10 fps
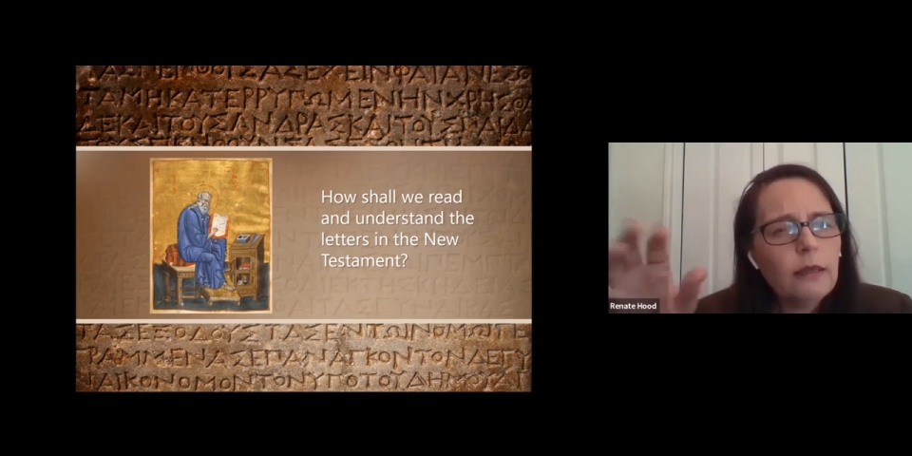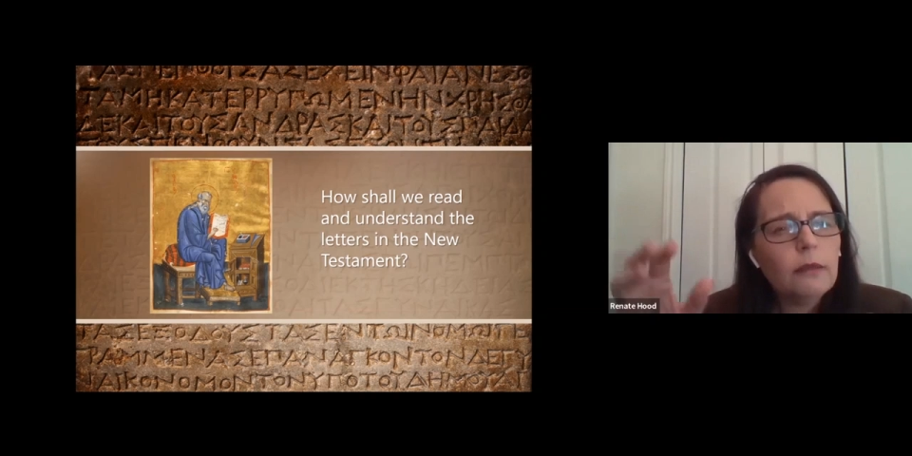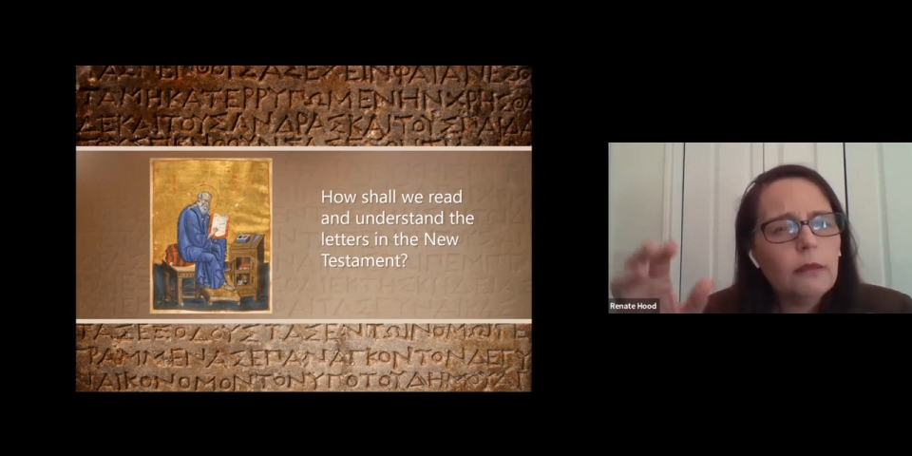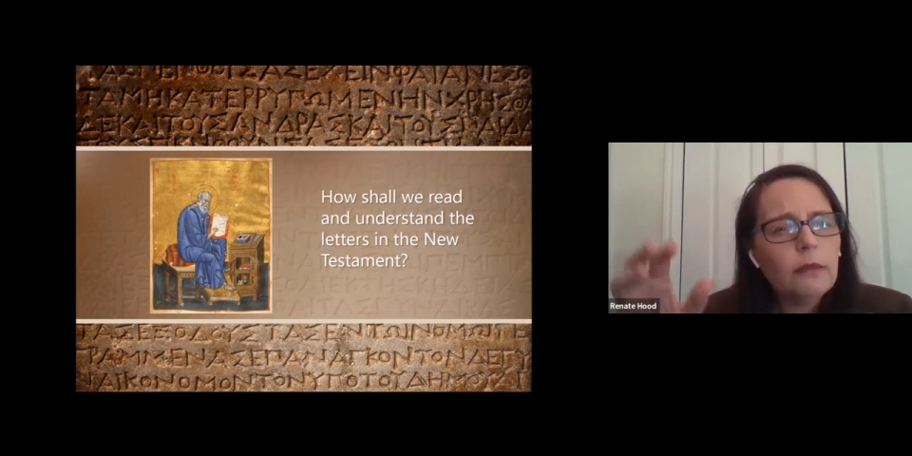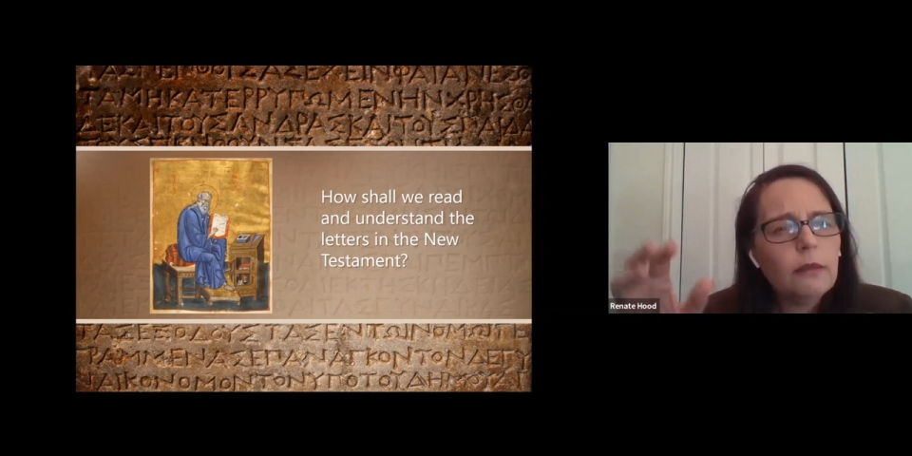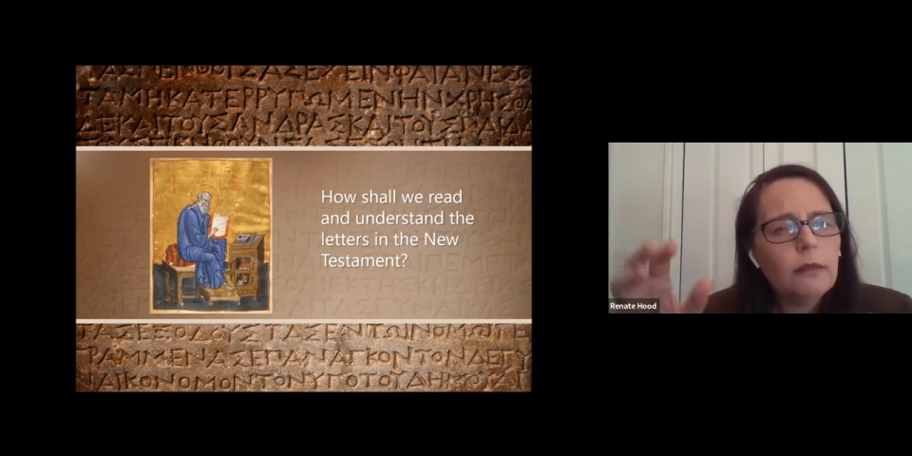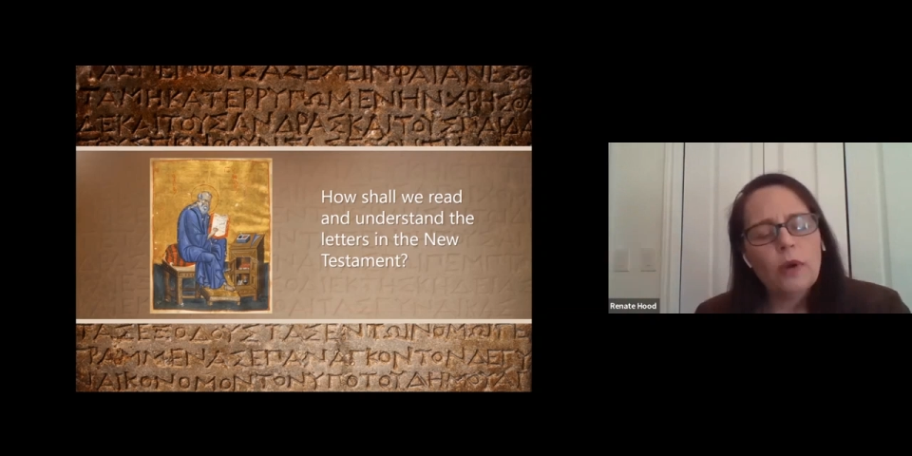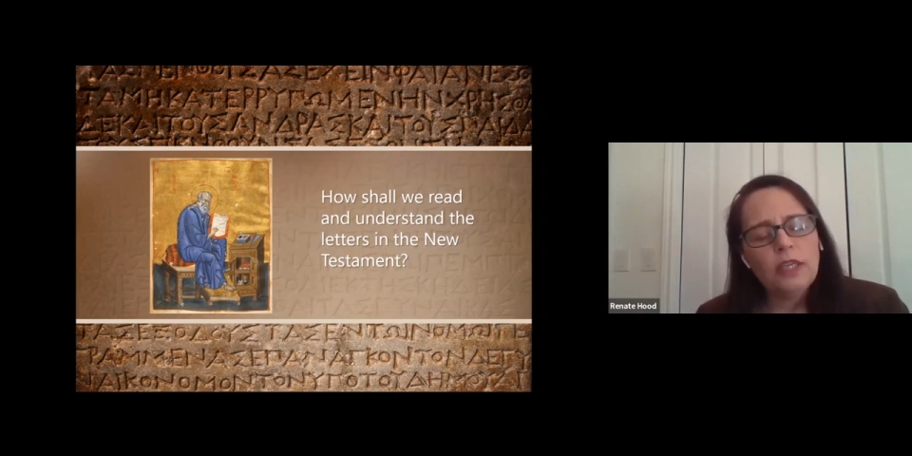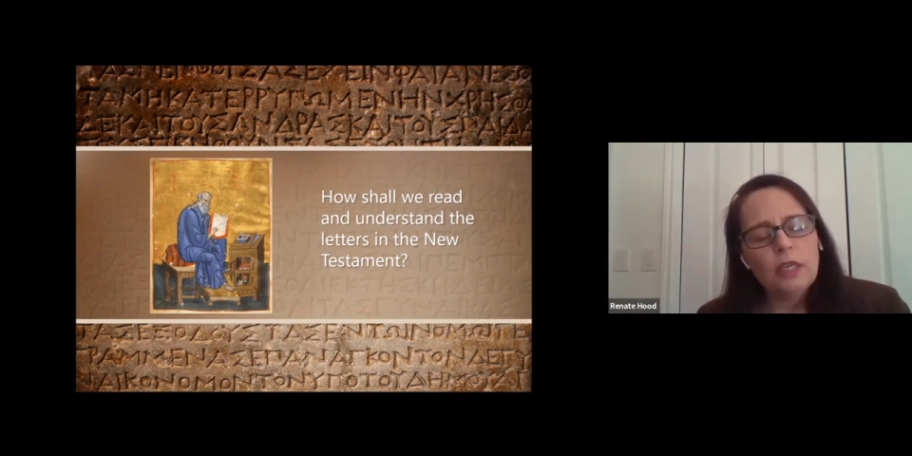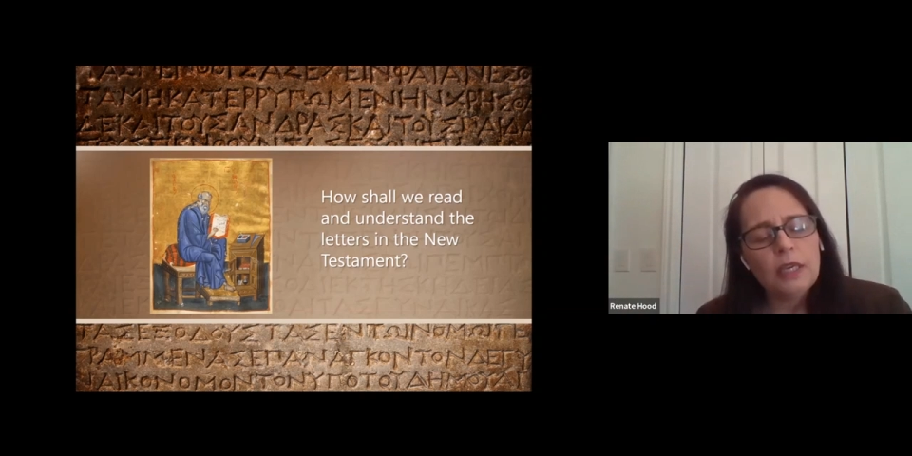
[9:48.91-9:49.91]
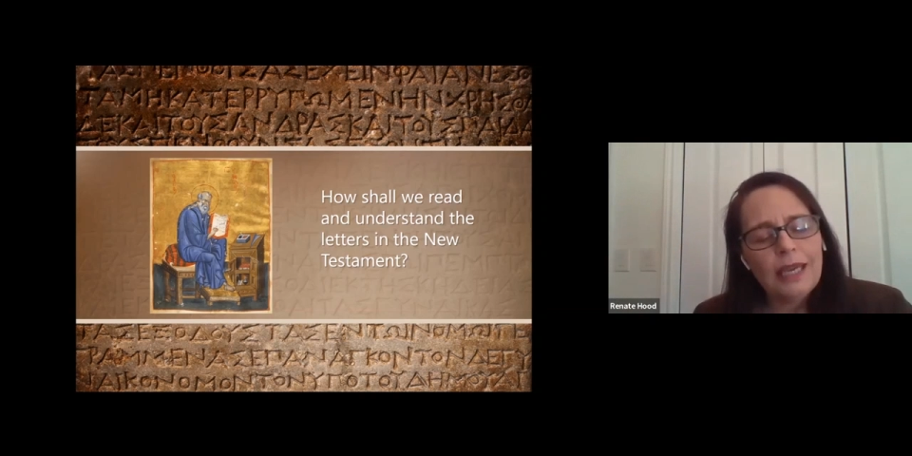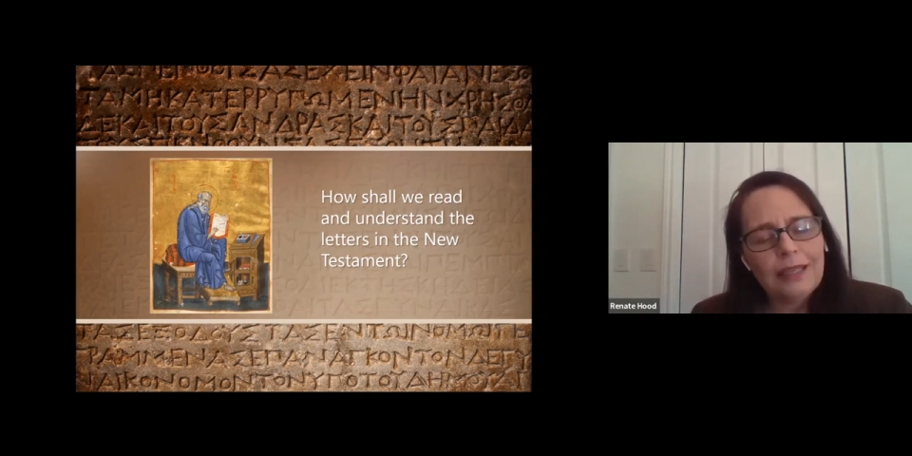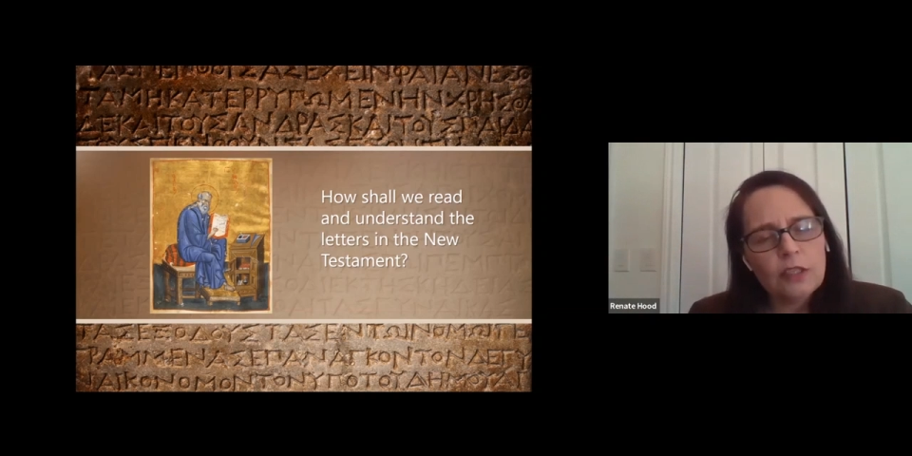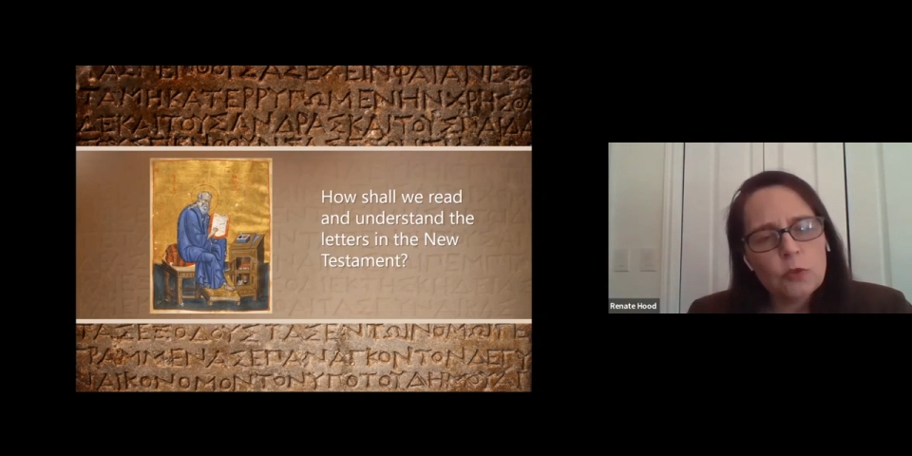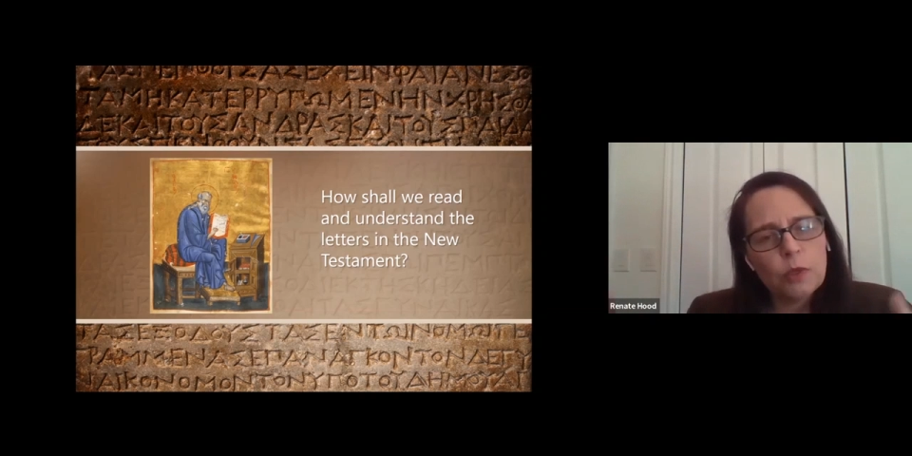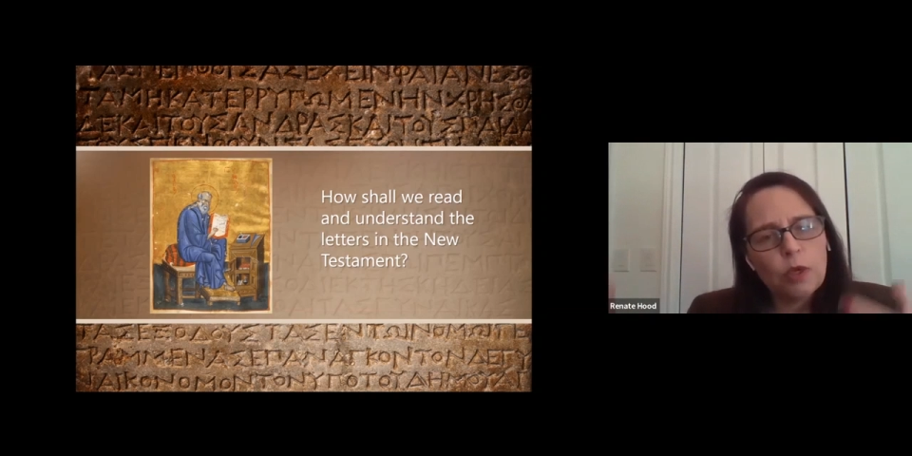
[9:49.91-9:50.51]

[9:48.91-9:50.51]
And when you get this,